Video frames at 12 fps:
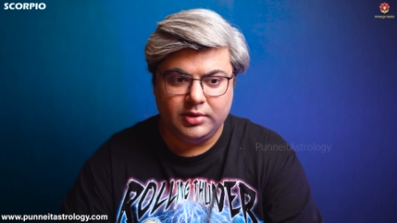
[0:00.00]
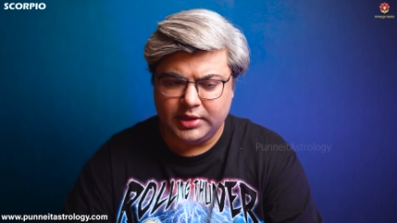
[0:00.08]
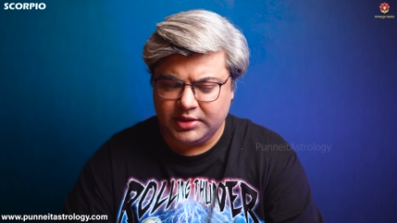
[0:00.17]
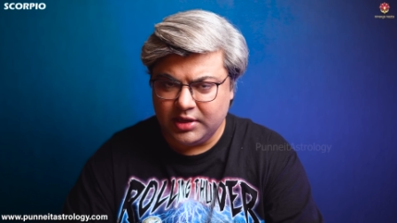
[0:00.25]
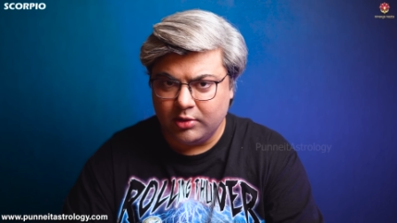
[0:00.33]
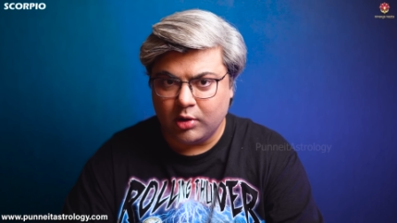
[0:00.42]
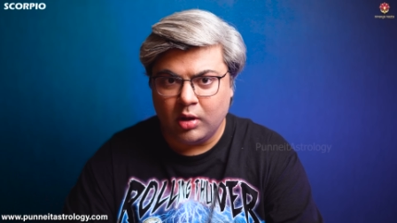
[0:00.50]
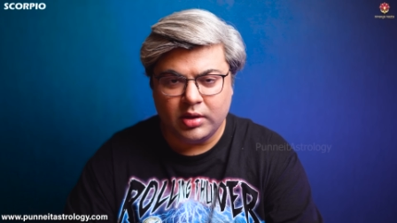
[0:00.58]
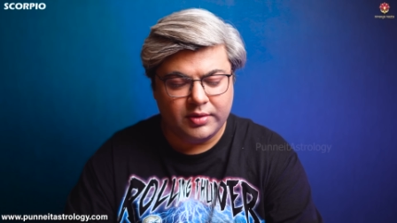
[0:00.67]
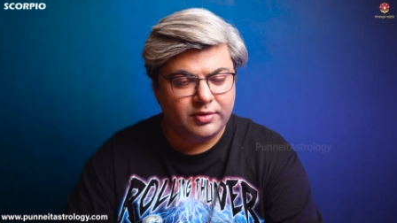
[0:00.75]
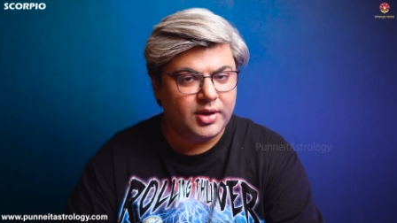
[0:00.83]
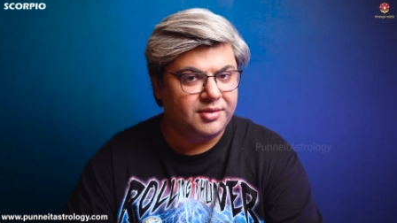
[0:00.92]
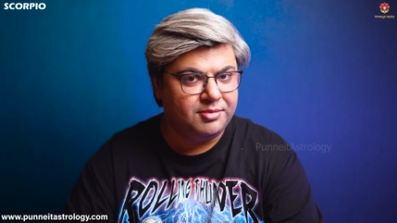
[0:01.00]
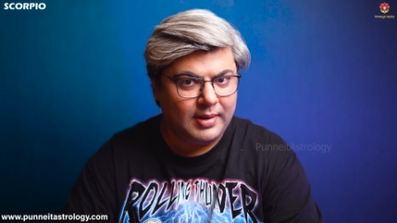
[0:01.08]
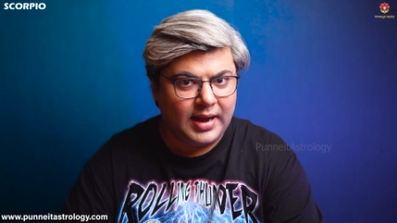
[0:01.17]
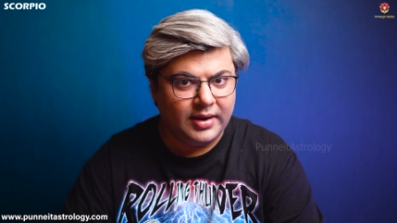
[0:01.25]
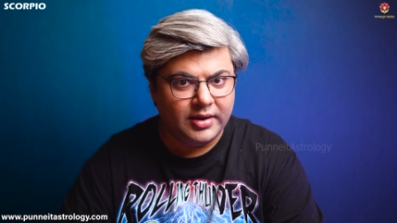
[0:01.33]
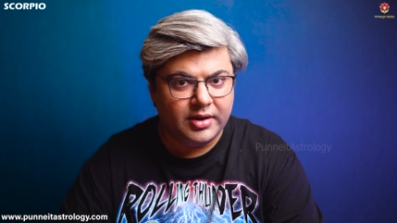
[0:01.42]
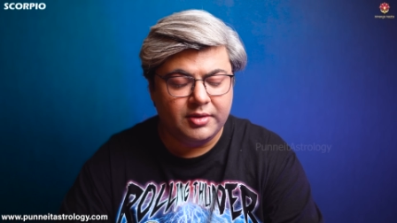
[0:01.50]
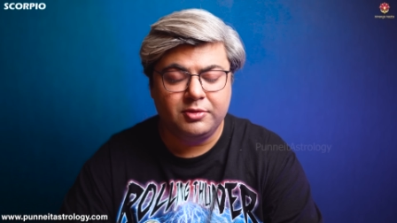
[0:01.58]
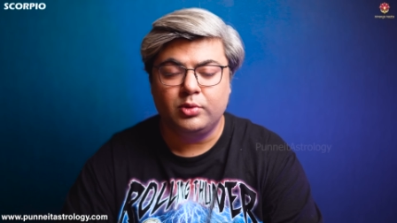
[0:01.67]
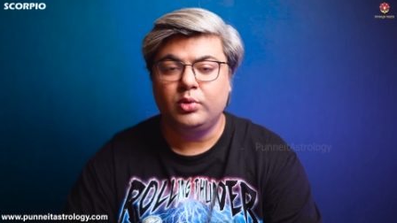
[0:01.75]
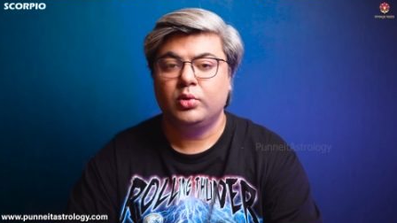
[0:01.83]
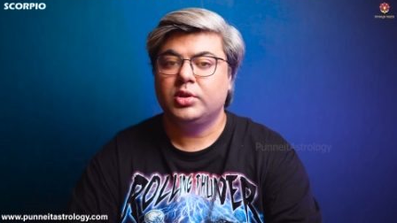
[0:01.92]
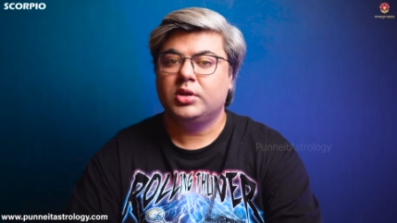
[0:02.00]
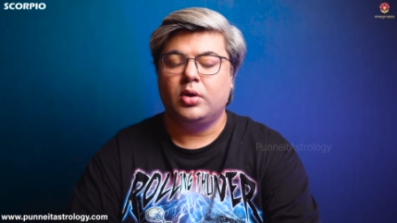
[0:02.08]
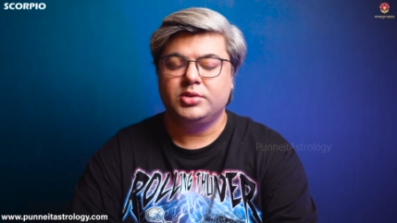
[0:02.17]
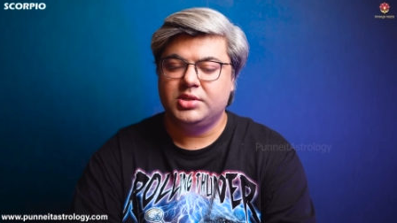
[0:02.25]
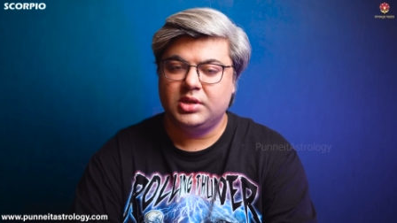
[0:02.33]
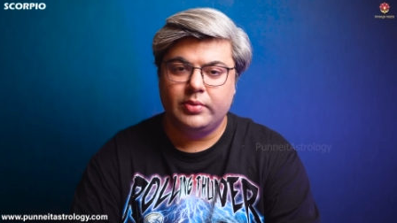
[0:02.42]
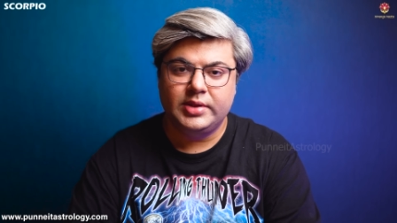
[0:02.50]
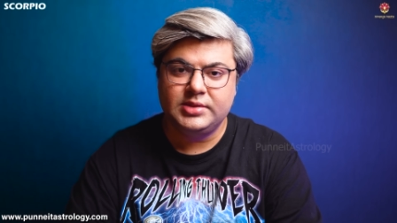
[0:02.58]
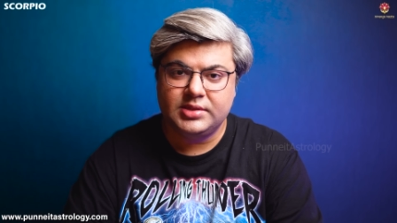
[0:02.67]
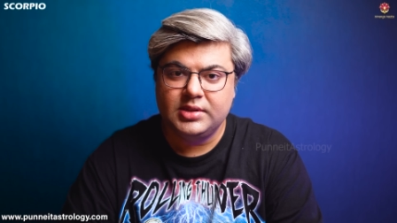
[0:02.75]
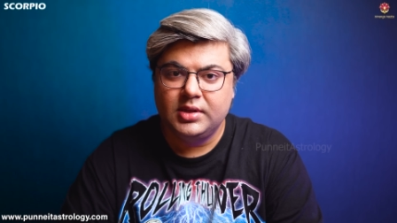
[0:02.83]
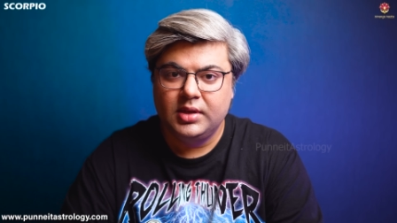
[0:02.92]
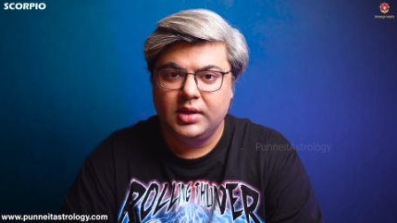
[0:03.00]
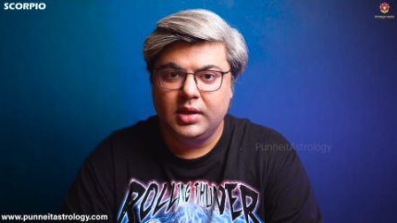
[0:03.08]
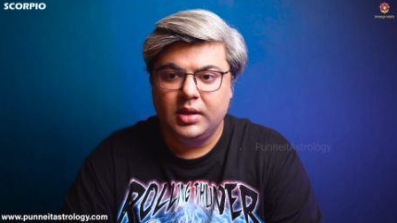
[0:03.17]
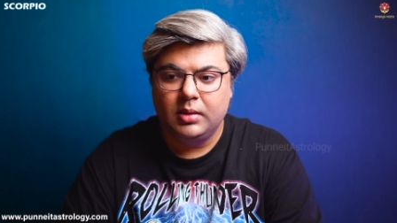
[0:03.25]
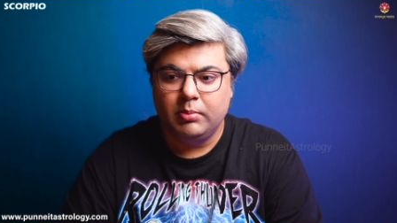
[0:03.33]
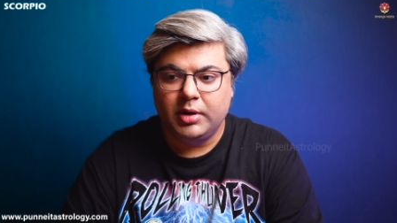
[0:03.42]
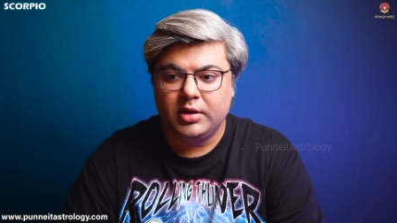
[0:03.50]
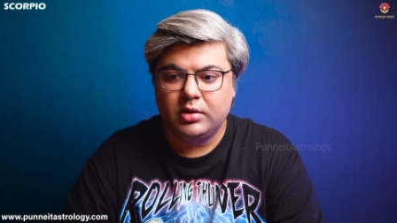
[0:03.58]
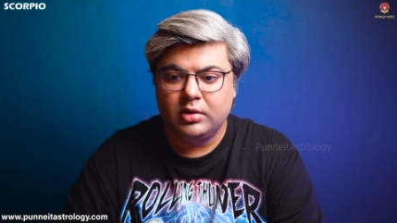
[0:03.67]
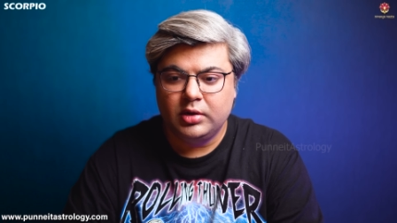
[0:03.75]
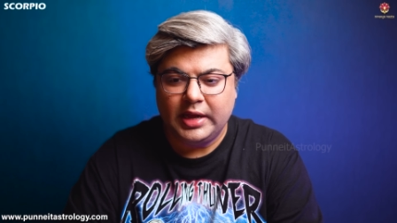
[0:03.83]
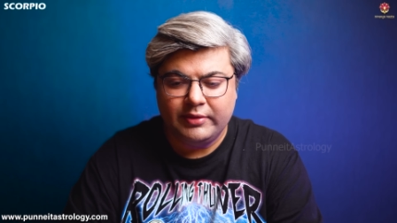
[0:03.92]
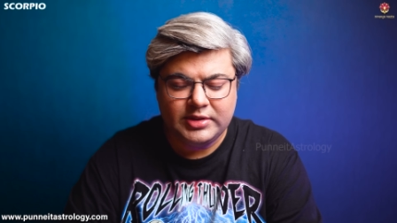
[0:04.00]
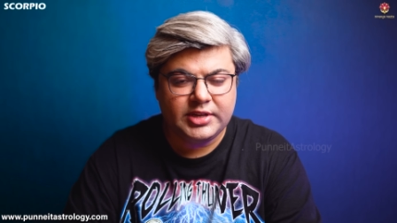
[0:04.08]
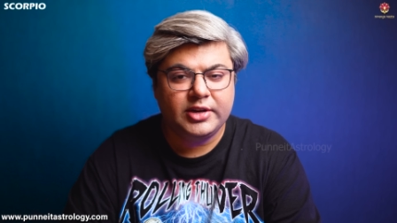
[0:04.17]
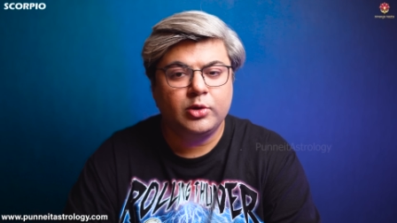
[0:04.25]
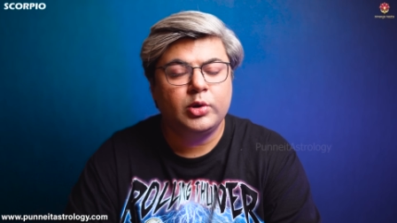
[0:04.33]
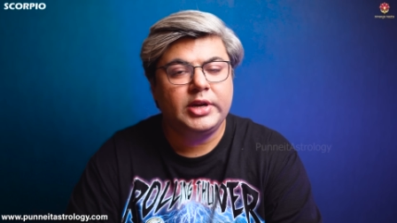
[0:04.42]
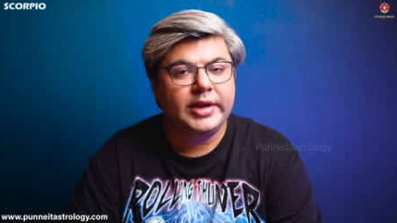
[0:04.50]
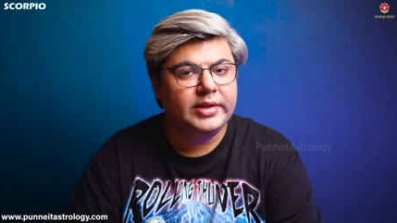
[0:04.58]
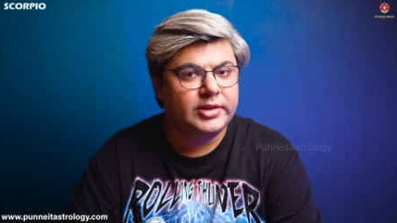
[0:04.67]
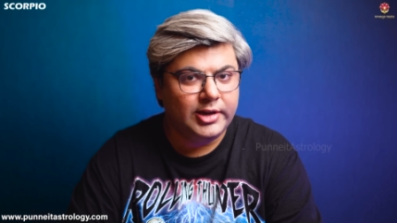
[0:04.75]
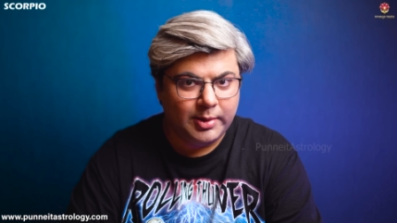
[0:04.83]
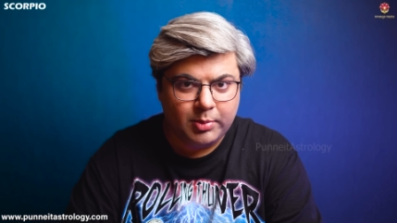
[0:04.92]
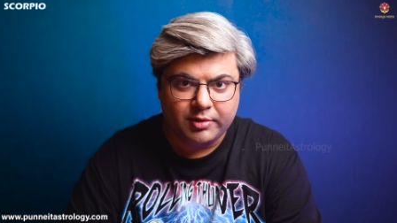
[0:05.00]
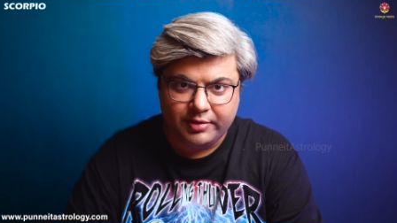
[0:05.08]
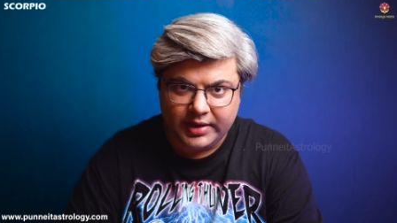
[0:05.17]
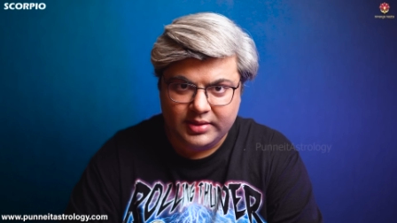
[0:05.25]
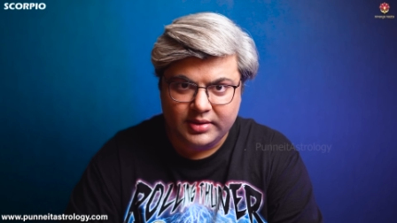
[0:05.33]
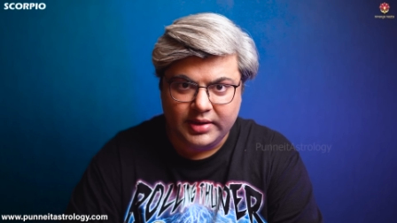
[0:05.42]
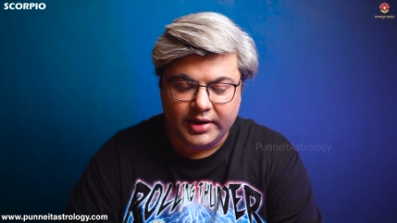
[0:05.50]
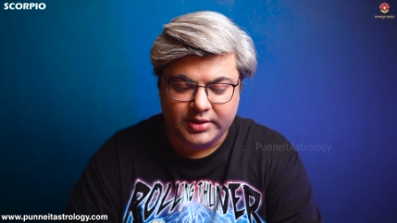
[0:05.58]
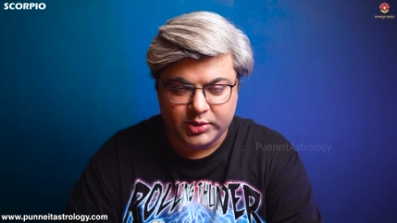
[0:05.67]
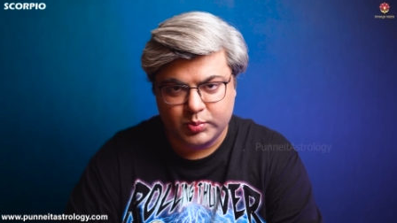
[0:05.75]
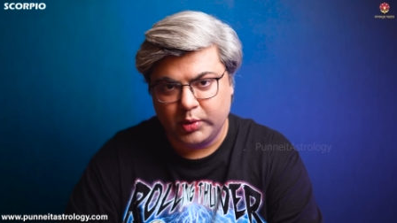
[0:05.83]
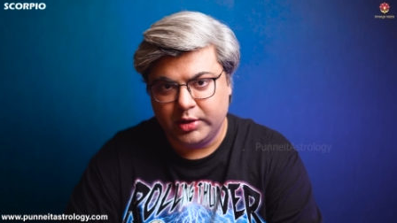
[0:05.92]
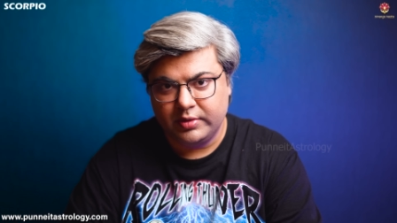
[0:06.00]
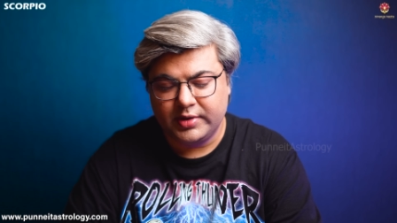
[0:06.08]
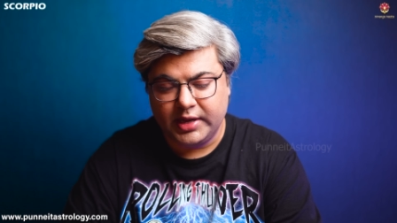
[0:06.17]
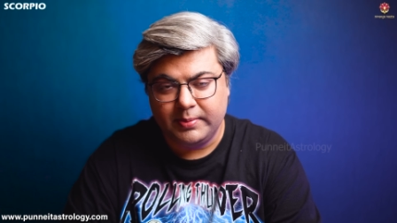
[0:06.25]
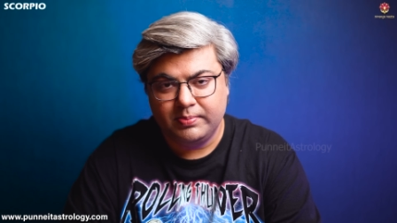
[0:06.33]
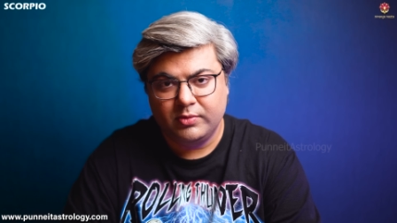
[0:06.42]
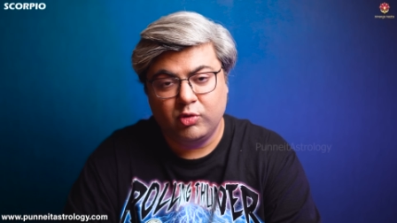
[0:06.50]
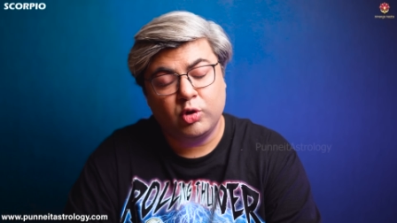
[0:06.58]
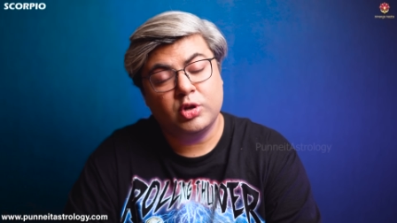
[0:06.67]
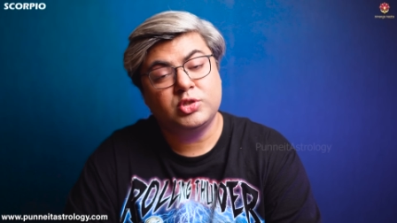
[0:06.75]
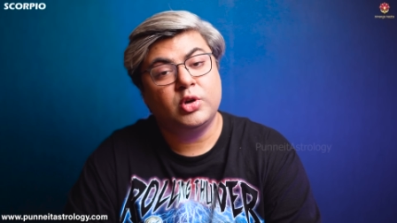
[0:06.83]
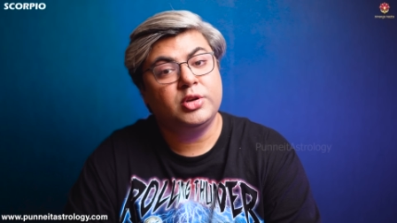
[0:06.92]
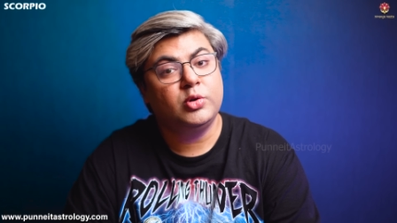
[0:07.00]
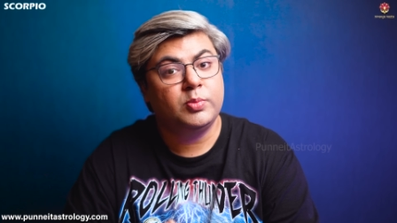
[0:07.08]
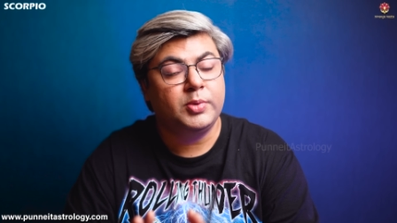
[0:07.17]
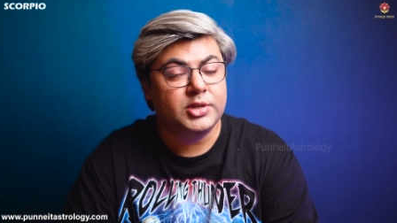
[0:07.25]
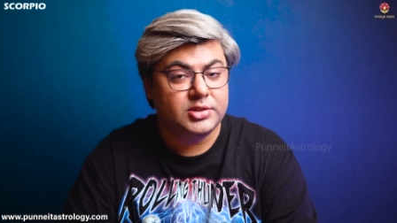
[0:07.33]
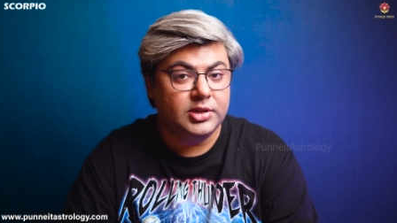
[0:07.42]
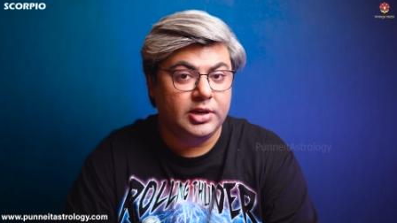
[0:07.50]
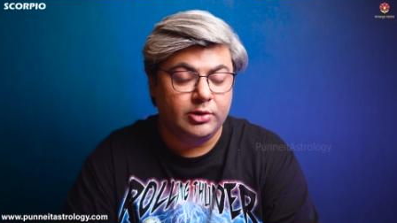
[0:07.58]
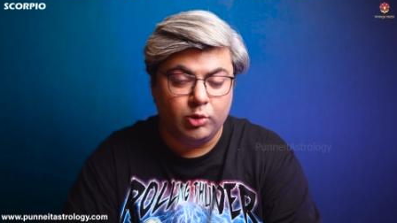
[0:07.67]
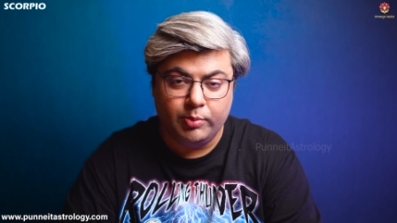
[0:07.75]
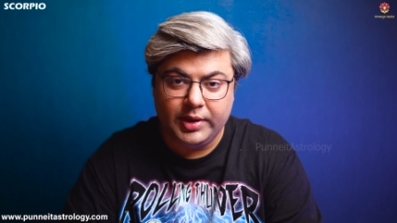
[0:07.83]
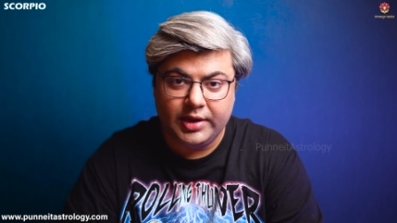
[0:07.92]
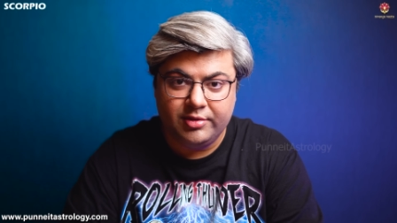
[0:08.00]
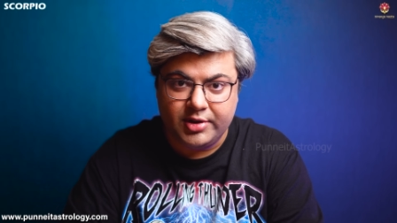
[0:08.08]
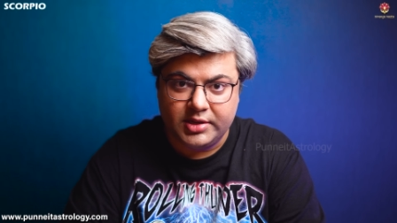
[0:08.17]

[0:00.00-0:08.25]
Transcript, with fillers: Nothing wrong if you have planned it, if you know the consequence, but I will say don't take the leap of faith at this point of time. Focus on your personal grooming and